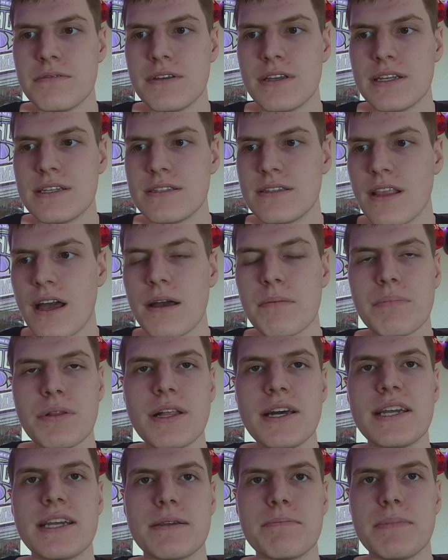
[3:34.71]
is not
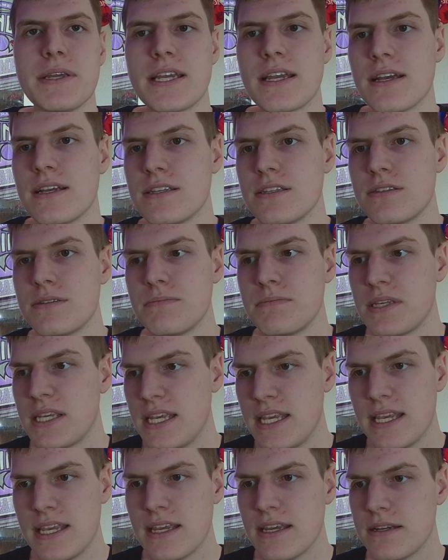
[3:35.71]
playing, because
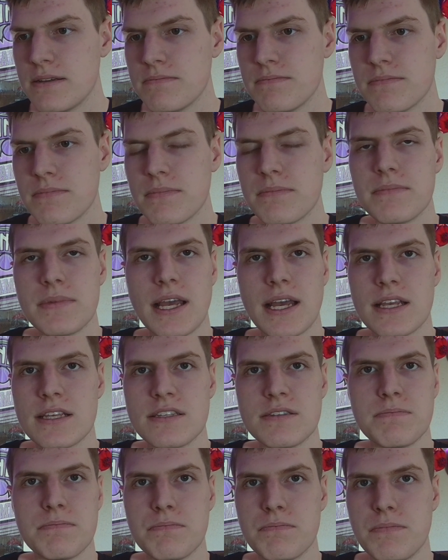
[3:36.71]
Keegan
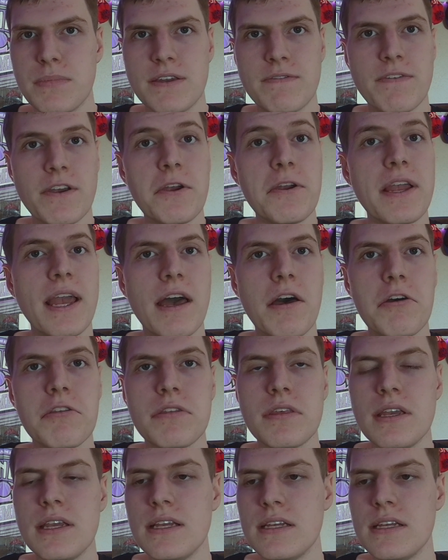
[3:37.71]
has been very healthy.